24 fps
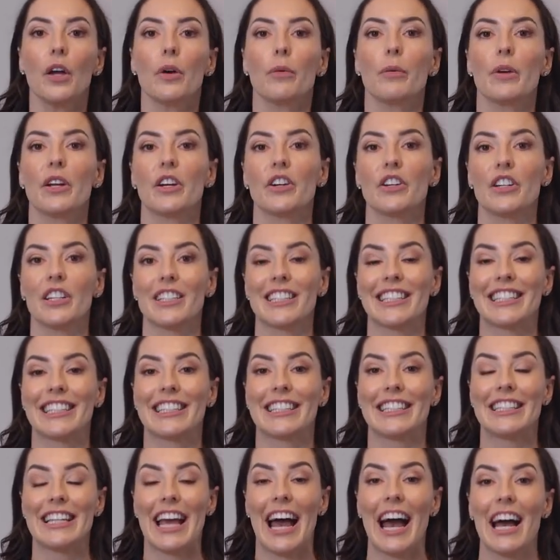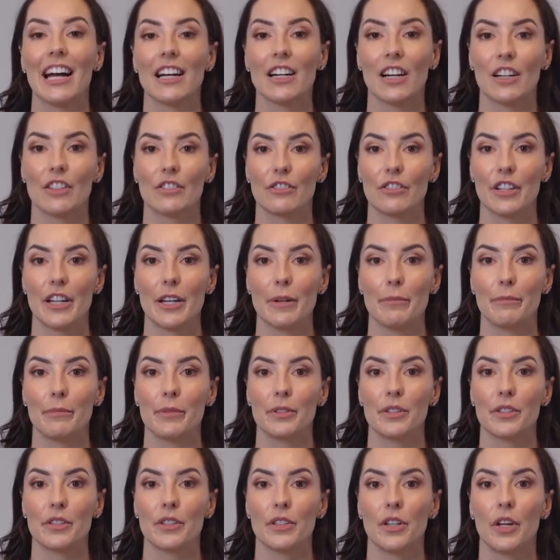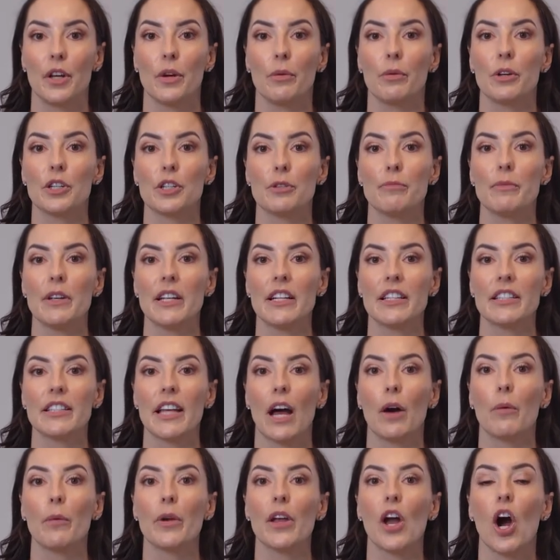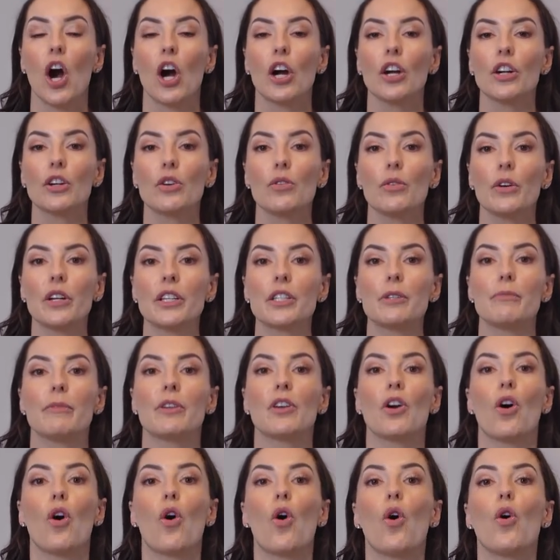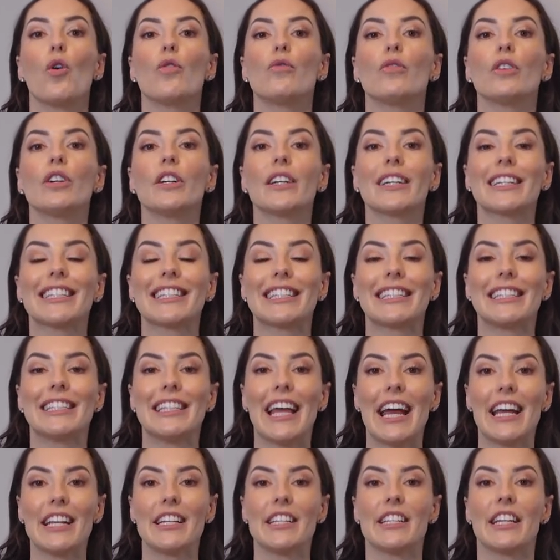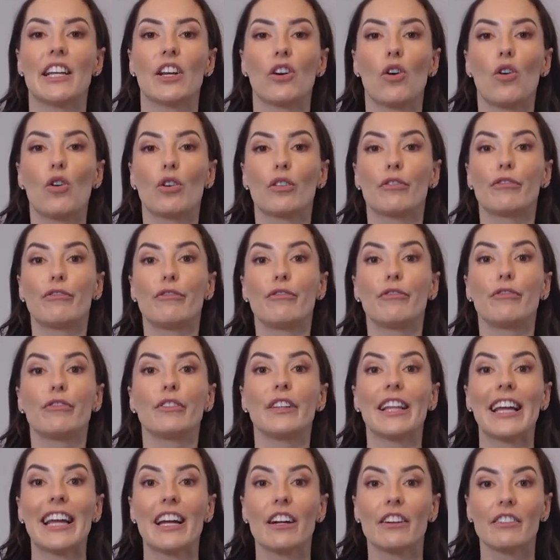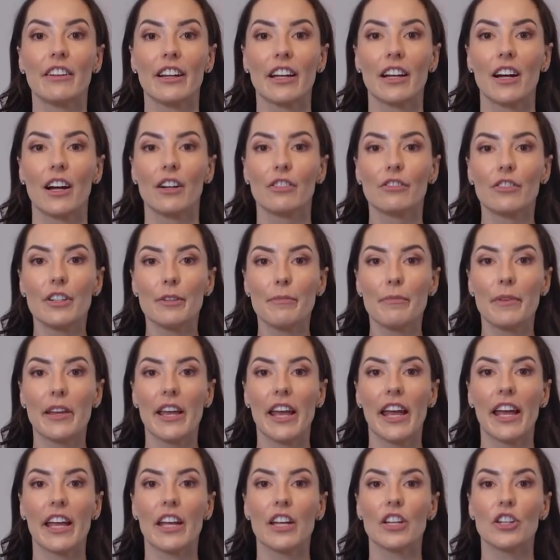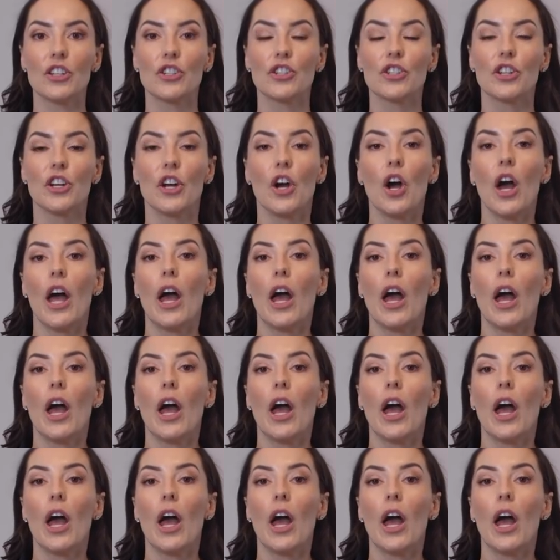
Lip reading: We are going to stack our ribs, which means that we aren't going to be overextending or flaring our rib cage,